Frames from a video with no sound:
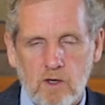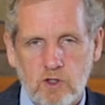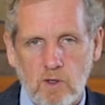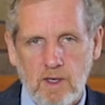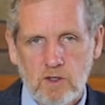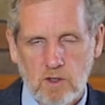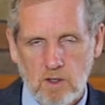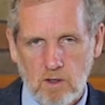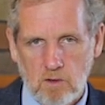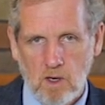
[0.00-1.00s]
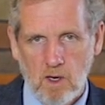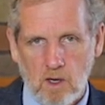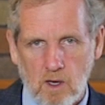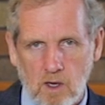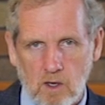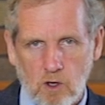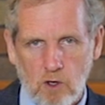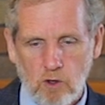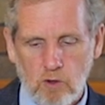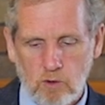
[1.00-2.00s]
So here's a little
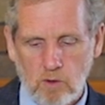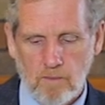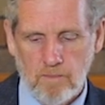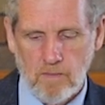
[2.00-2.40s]
clue.